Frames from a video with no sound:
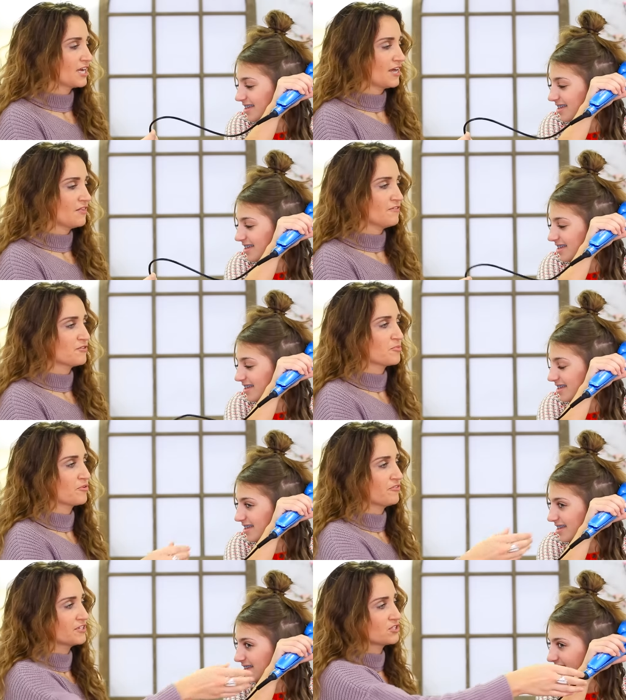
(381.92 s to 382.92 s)
Speaker 1: Like I love the
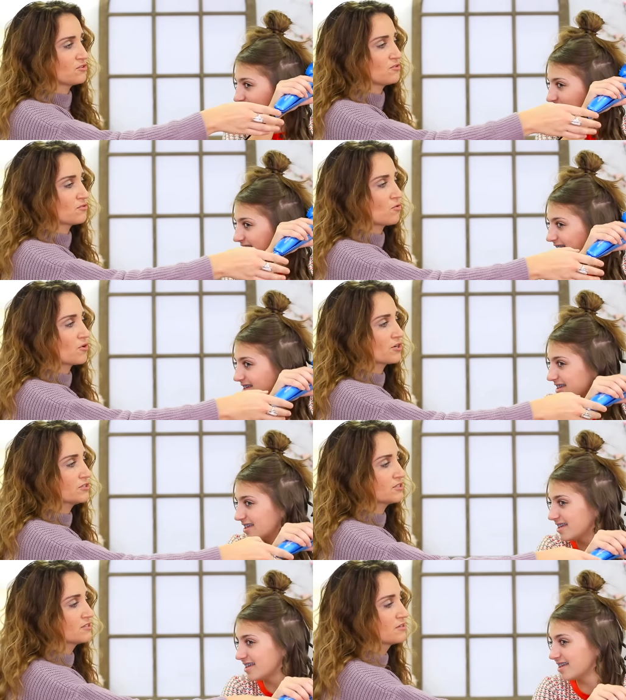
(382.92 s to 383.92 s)
professional
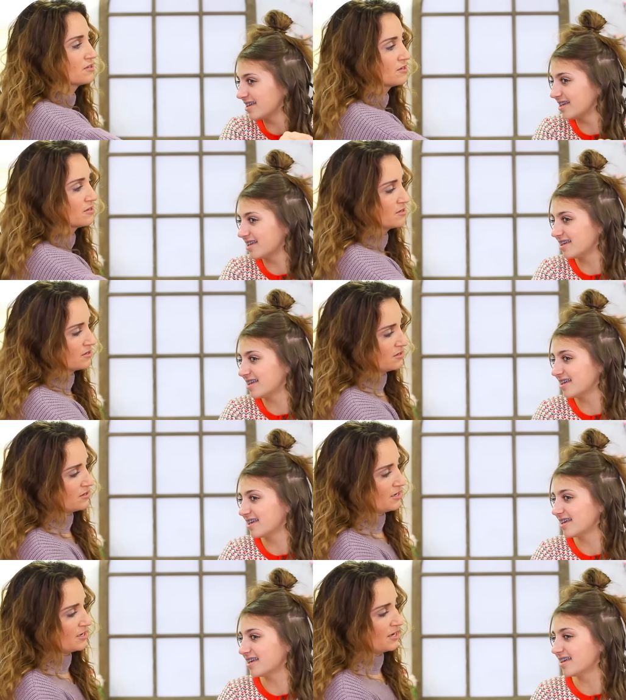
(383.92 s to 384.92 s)
cords
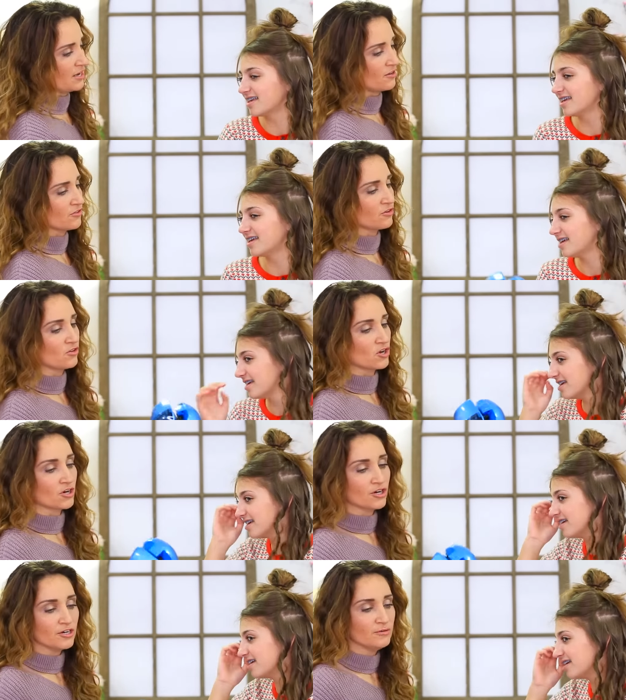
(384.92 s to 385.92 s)
and a little
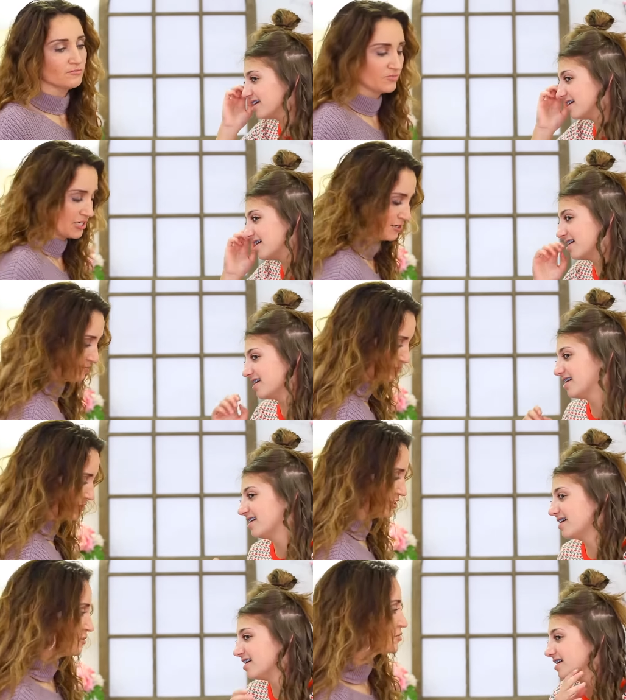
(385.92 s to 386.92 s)
longer, but
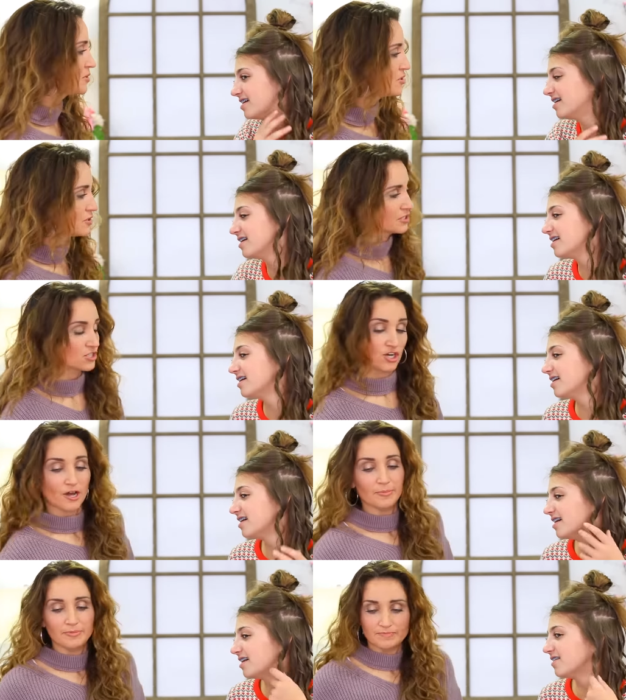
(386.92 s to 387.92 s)
it seems to be doing its
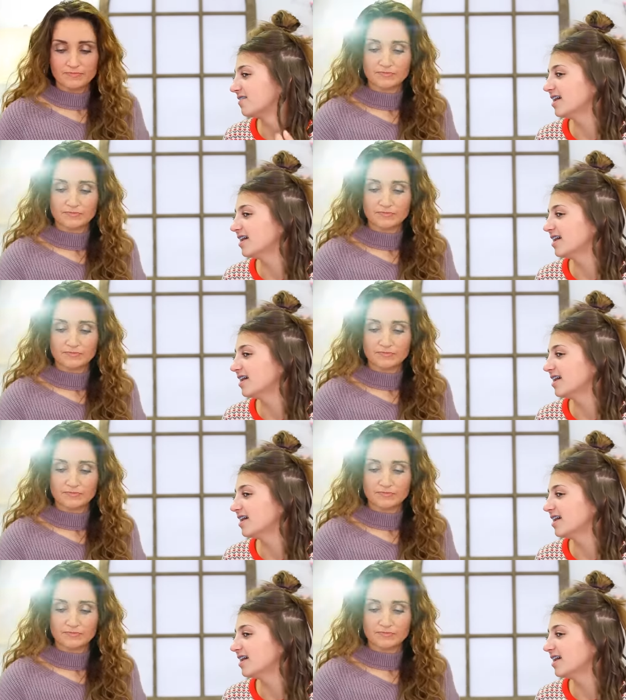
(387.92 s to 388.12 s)
job.